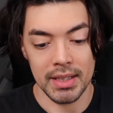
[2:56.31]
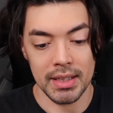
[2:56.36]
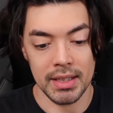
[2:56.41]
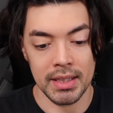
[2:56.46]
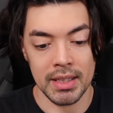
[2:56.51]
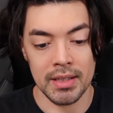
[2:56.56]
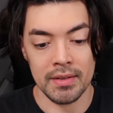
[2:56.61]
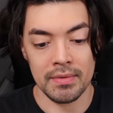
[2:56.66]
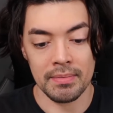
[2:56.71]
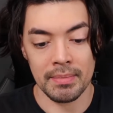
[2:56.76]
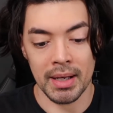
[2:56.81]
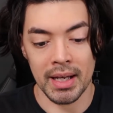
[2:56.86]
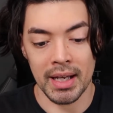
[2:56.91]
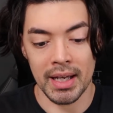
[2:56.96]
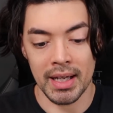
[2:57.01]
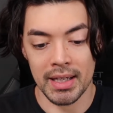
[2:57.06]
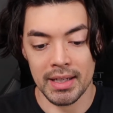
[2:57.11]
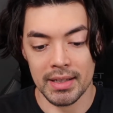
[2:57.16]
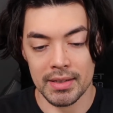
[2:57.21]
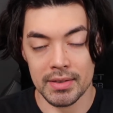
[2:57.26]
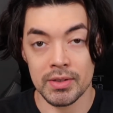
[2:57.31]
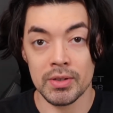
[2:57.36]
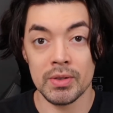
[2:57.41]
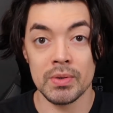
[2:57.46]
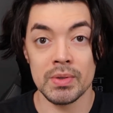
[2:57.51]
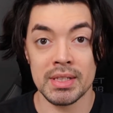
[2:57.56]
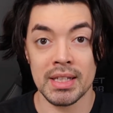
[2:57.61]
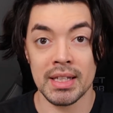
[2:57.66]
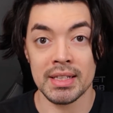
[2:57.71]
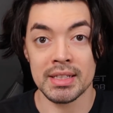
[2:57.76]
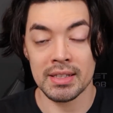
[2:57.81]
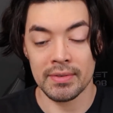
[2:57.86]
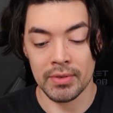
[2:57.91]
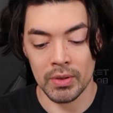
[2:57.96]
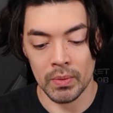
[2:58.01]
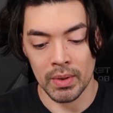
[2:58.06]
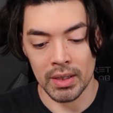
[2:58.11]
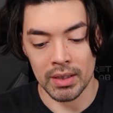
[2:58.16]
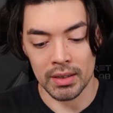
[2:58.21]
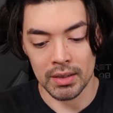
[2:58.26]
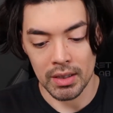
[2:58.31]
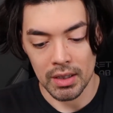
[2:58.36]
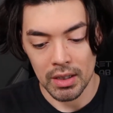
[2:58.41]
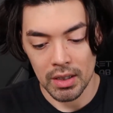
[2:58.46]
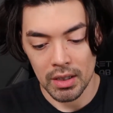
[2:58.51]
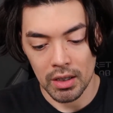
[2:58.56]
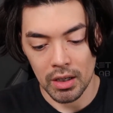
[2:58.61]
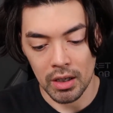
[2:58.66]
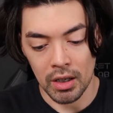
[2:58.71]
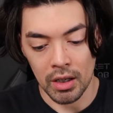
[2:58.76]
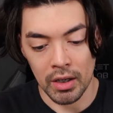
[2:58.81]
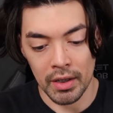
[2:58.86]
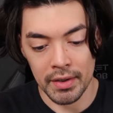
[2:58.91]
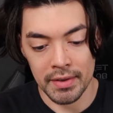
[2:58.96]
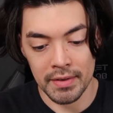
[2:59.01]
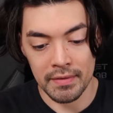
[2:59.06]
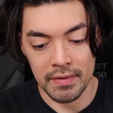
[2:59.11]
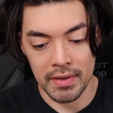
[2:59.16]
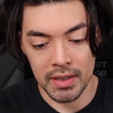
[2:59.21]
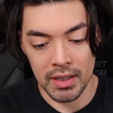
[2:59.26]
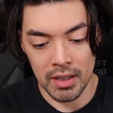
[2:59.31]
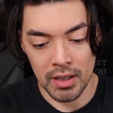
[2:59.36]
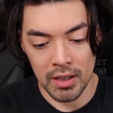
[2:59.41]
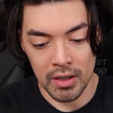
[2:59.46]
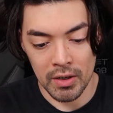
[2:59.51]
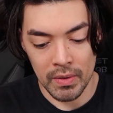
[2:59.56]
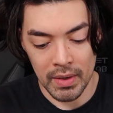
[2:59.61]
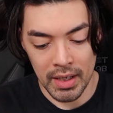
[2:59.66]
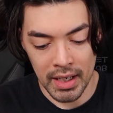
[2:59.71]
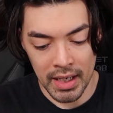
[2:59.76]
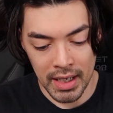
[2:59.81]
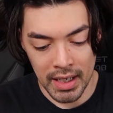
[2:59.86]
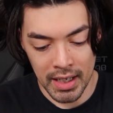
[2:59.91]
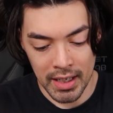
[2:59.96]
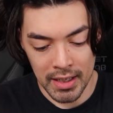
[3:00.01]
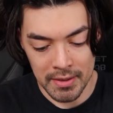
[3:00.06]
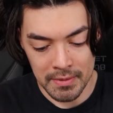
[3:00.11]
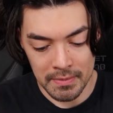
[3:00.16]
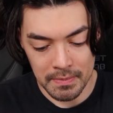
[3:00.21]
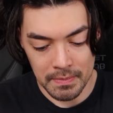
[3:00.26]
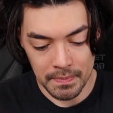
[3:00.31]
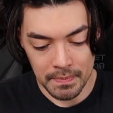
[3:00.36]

give my 2 cents, if you will, on the video and